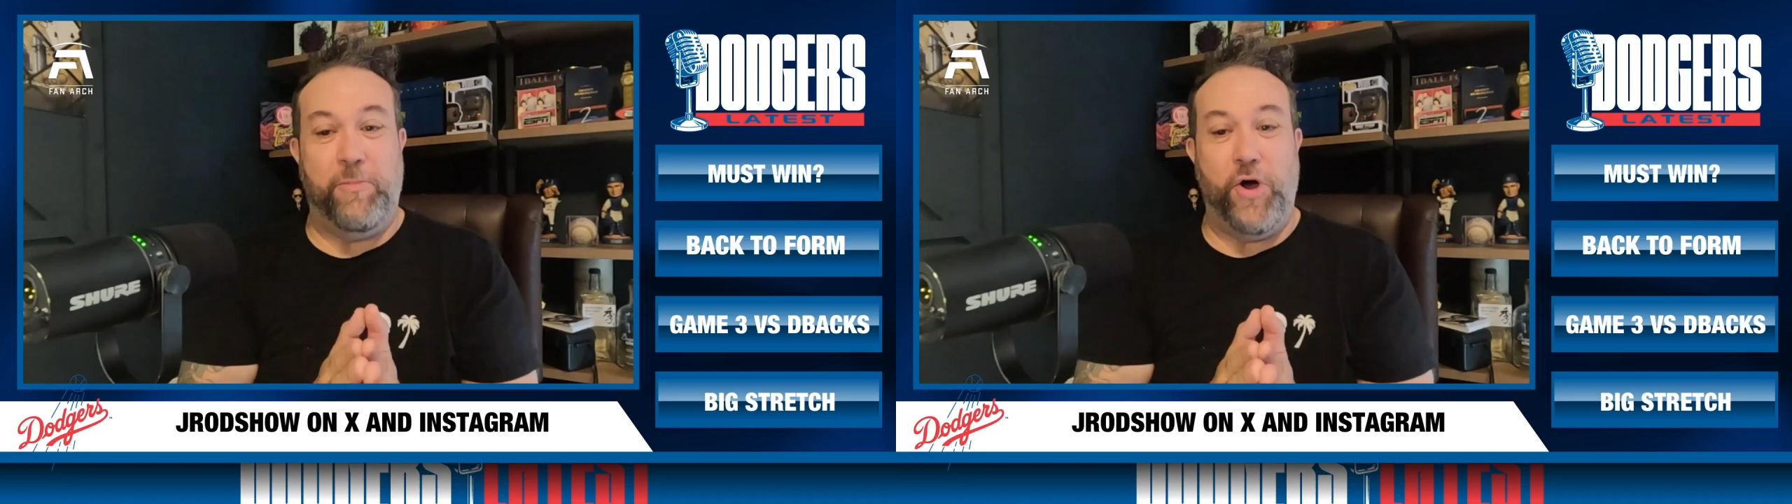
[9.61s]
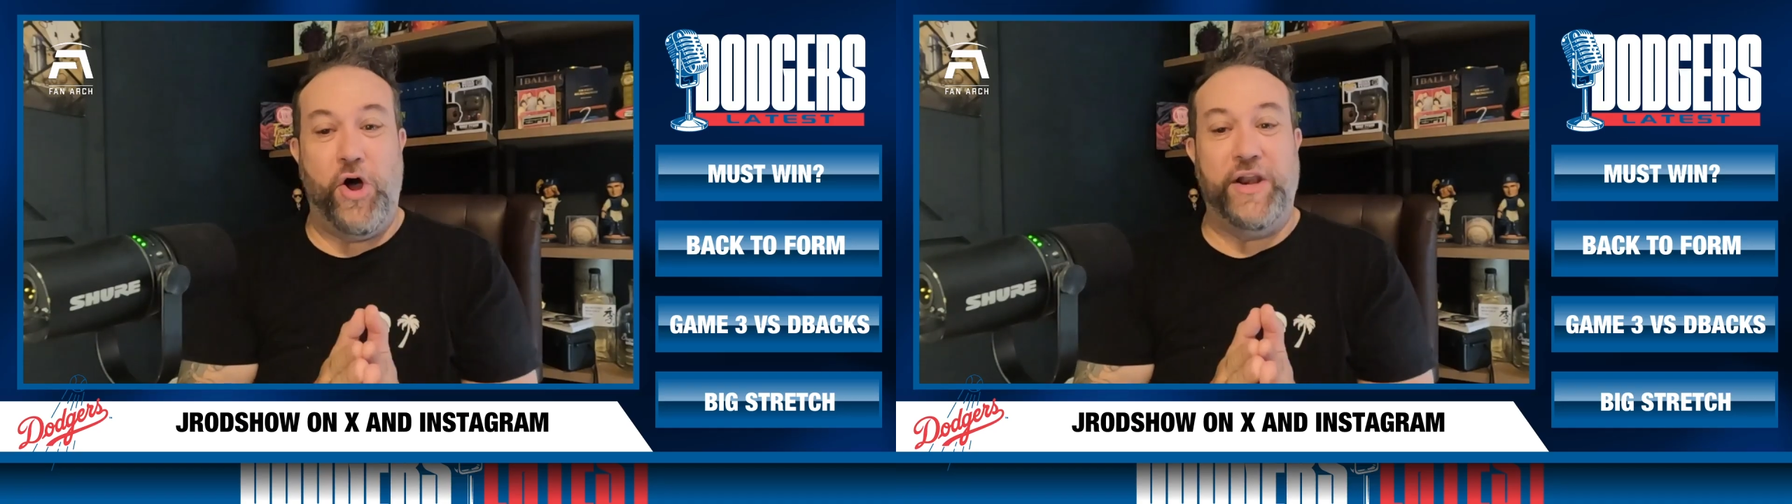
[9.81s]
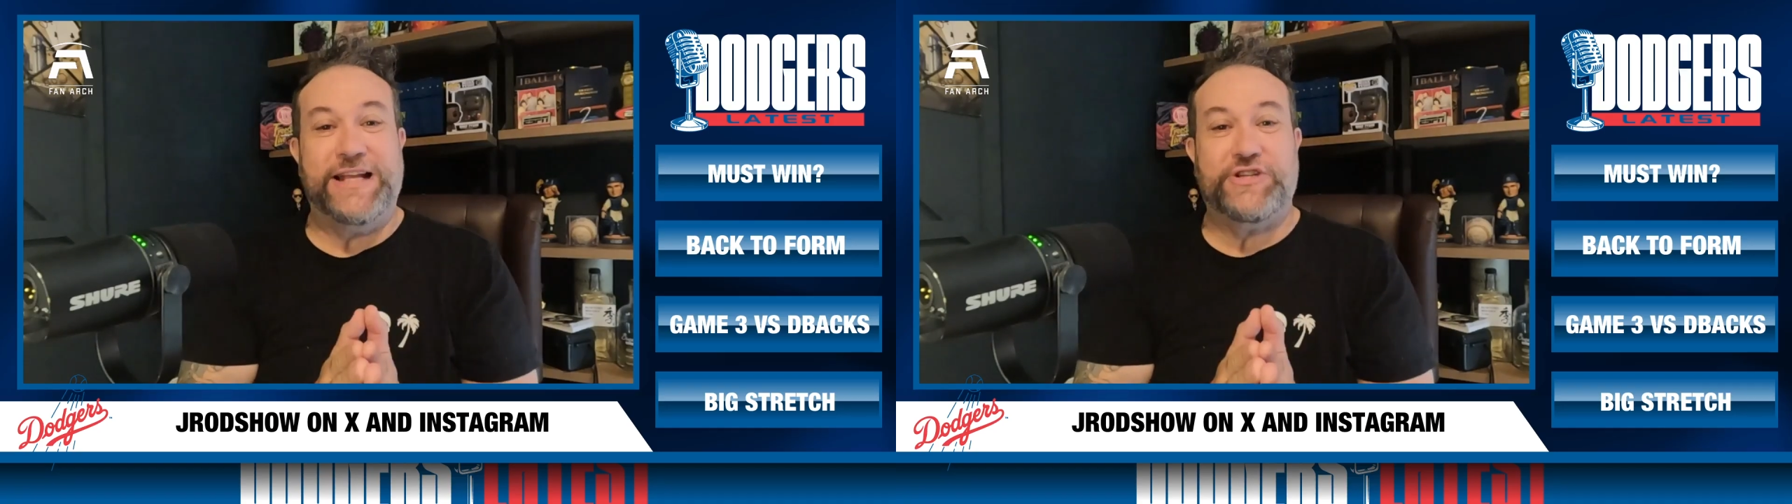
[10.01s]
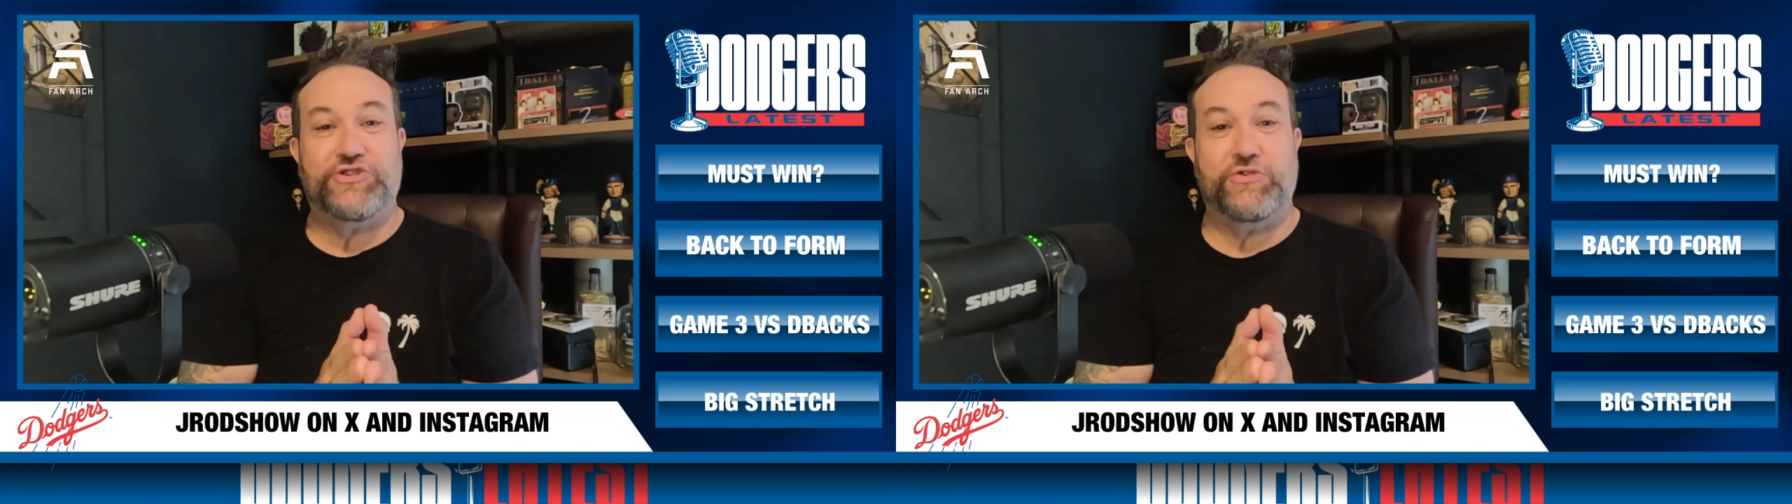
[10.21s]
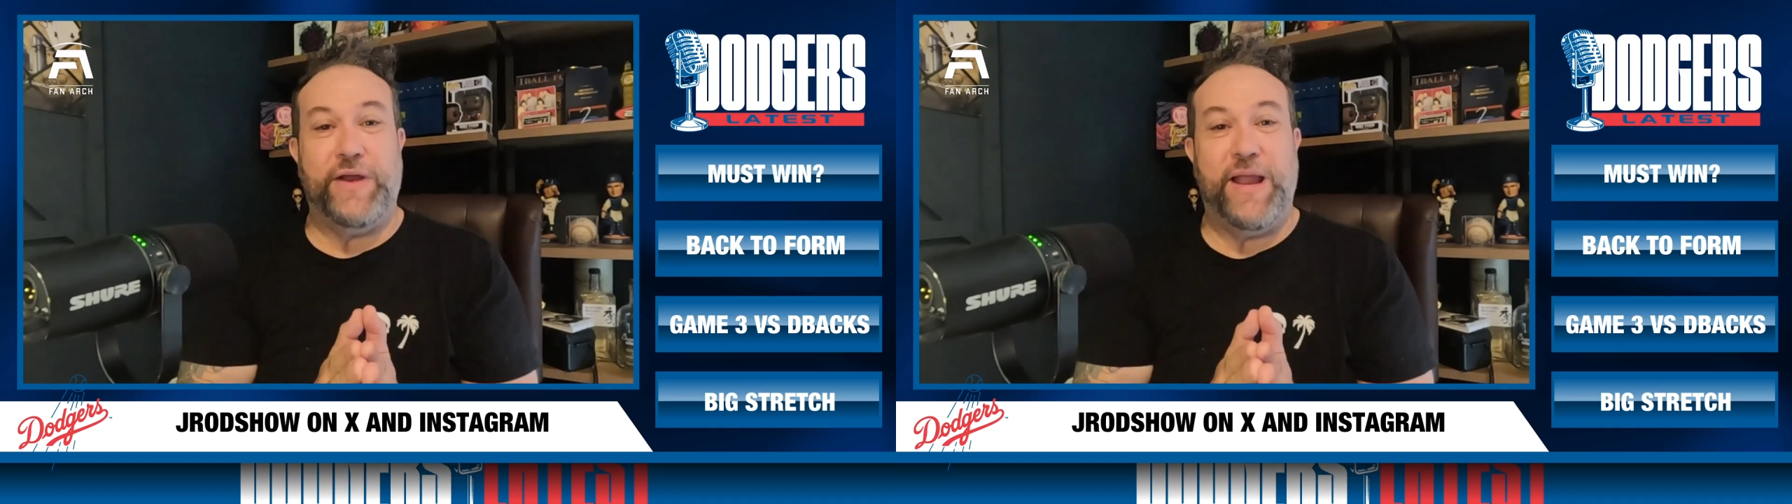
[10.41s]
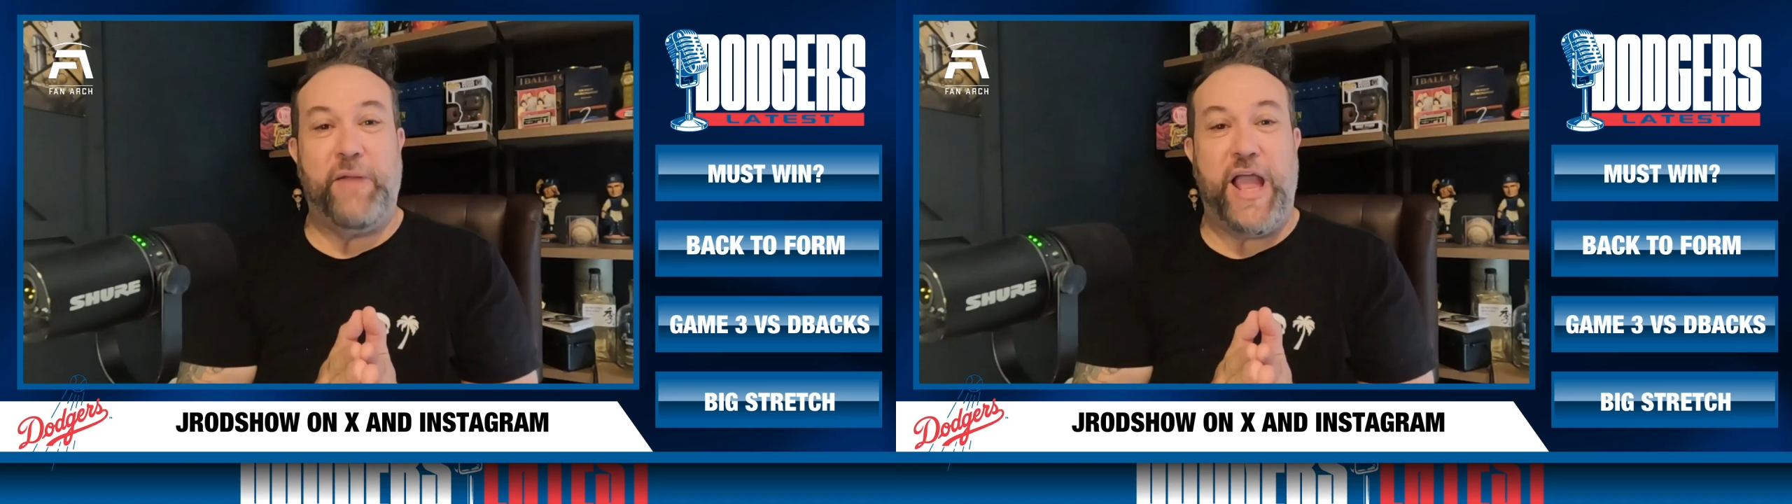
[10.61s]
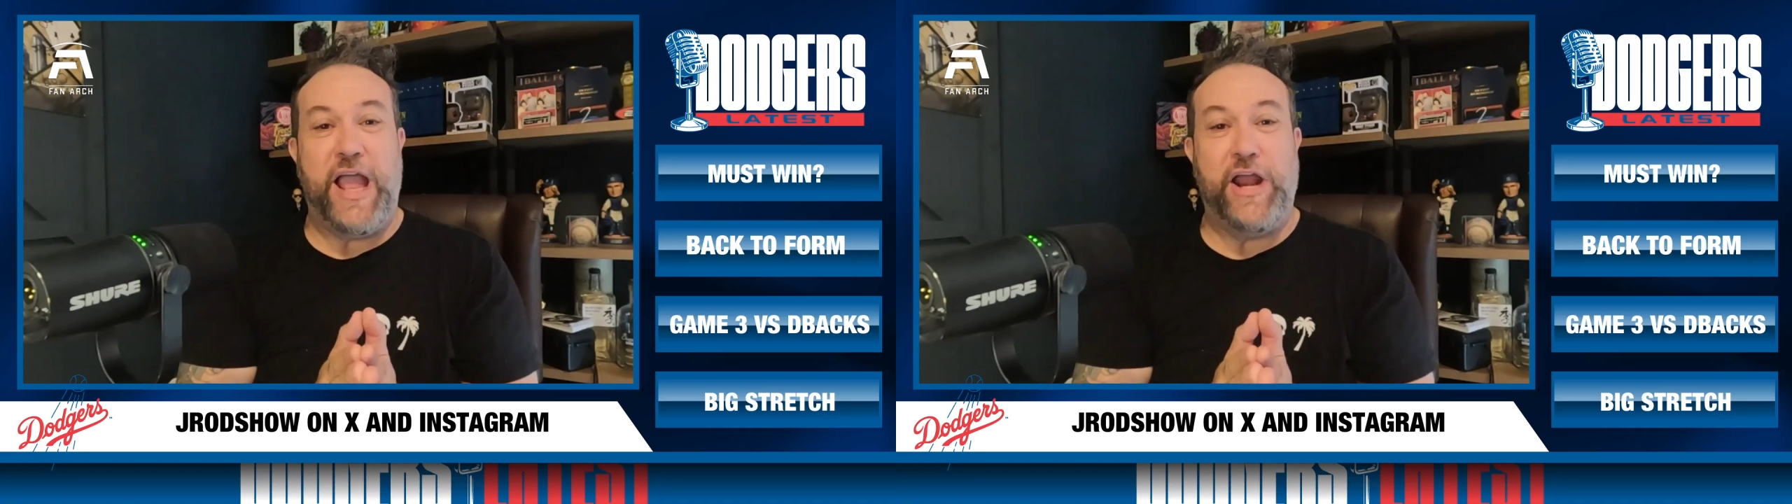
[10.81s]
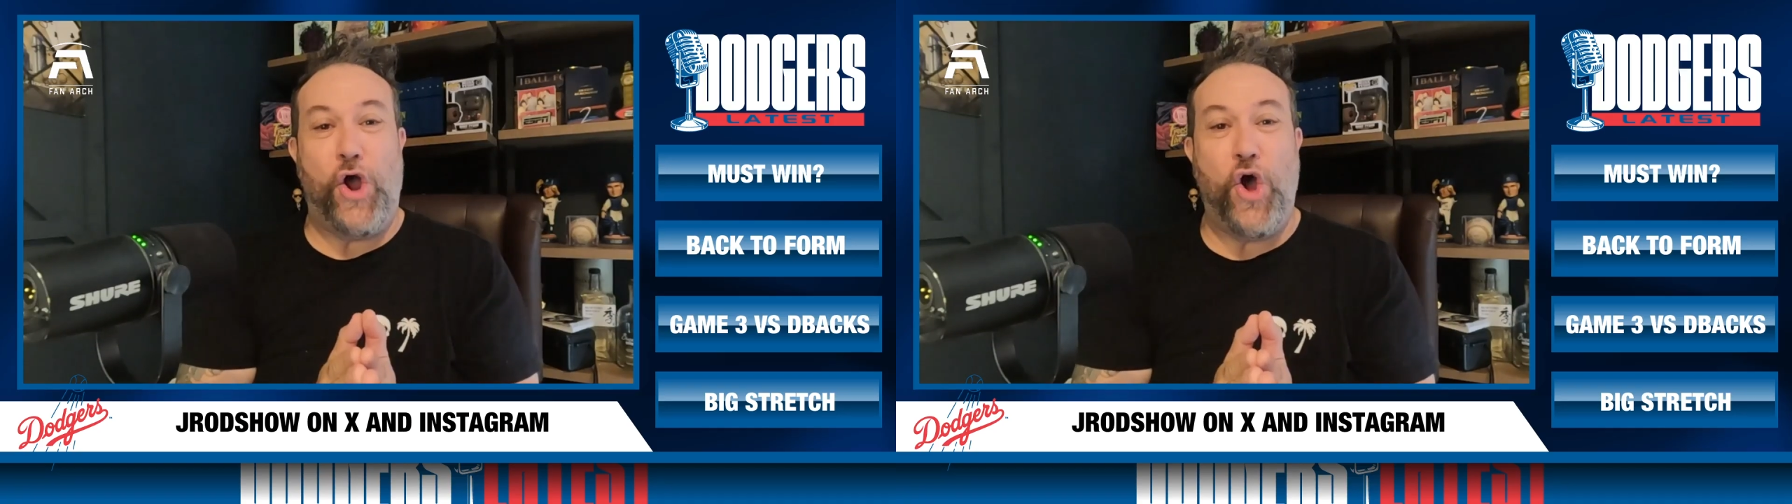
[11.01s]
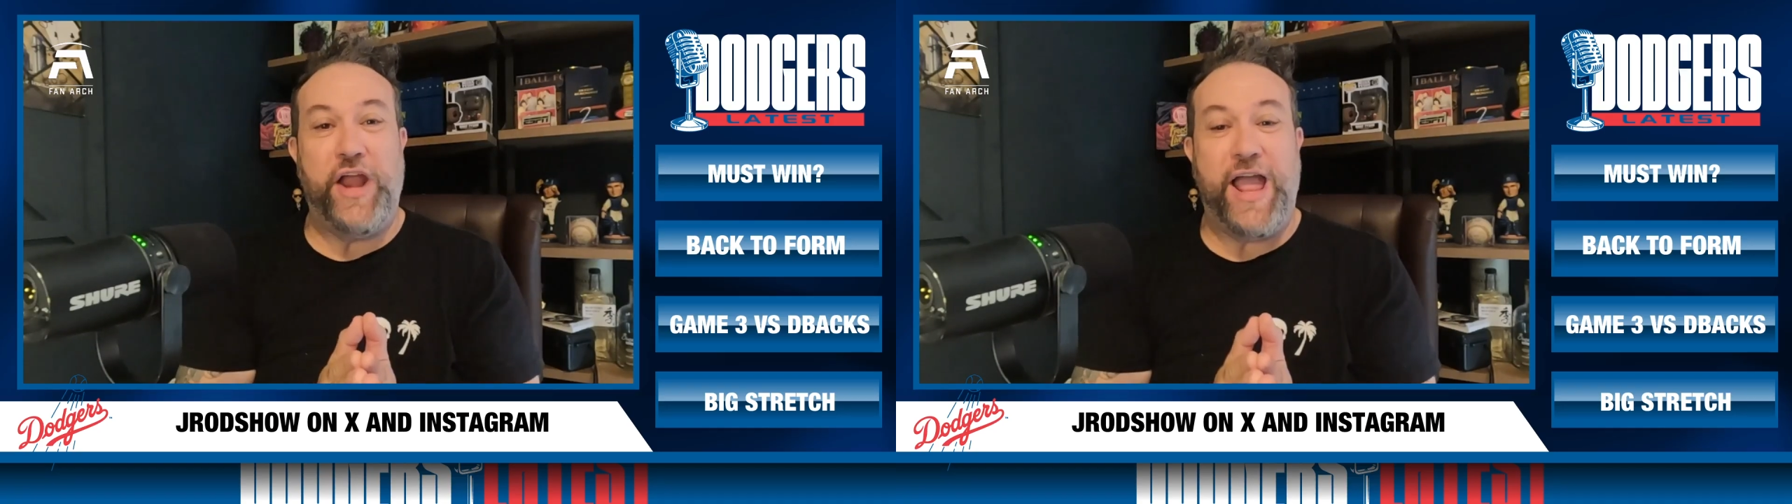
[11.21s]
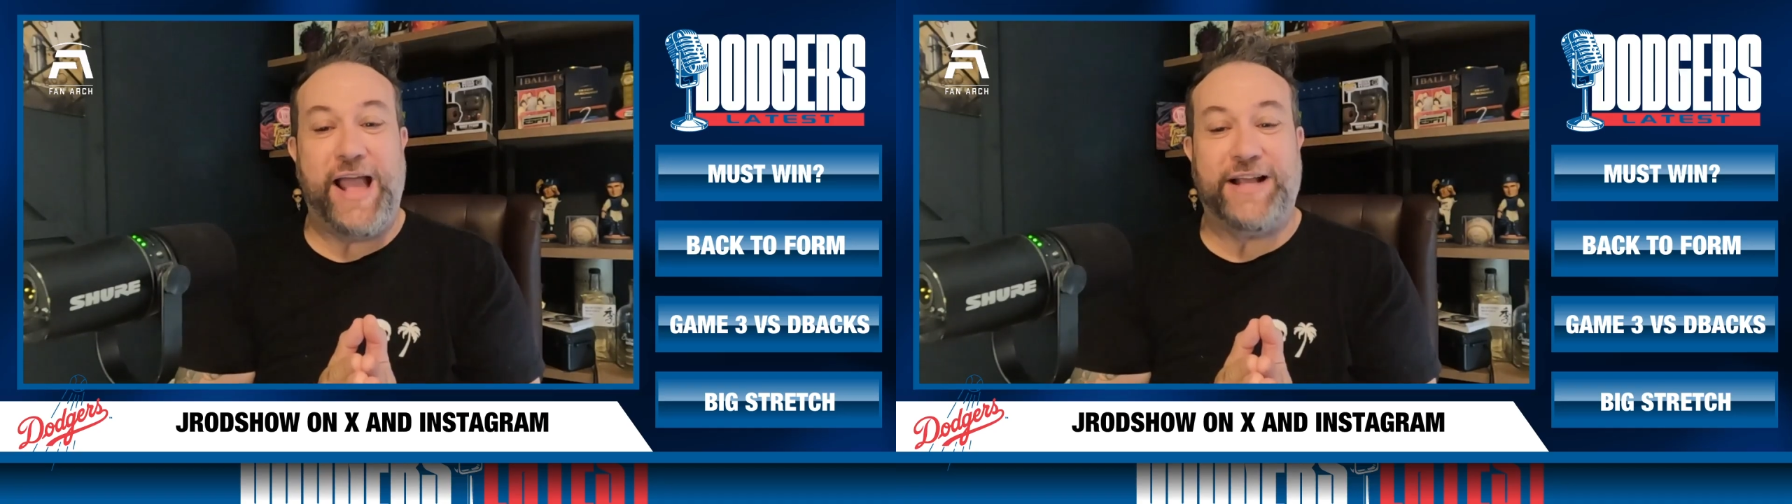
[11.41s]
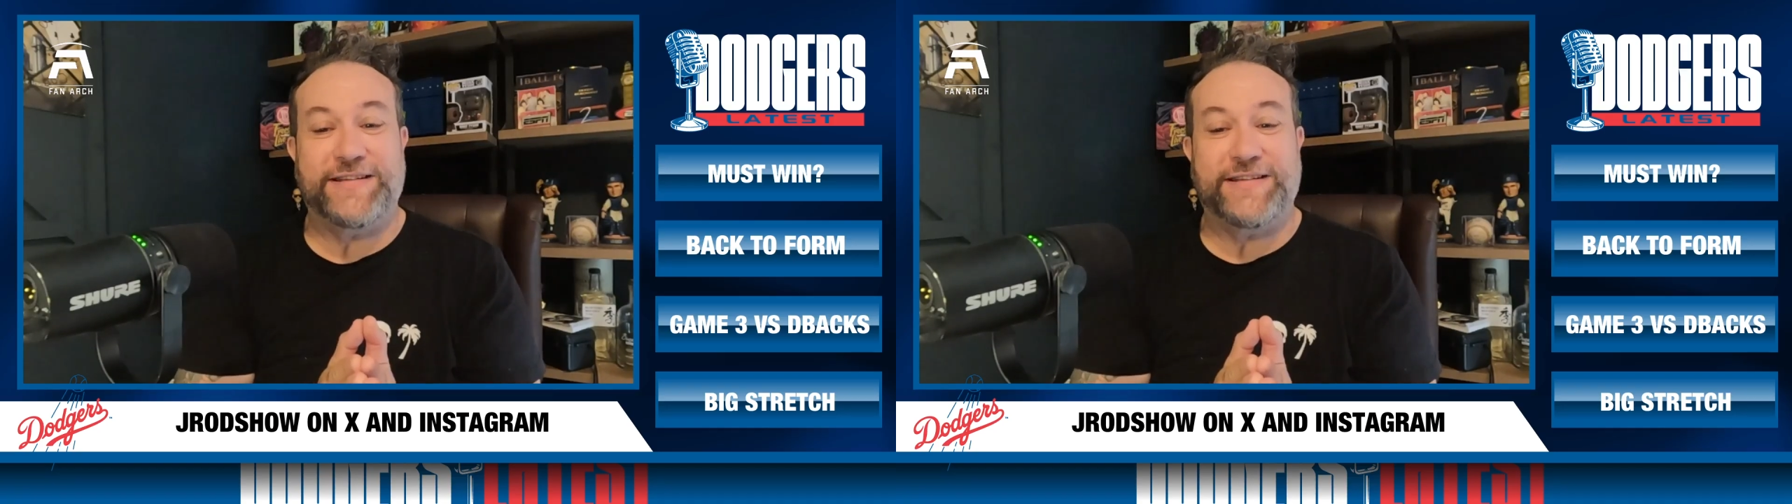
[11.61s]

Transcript: on Instagram and on X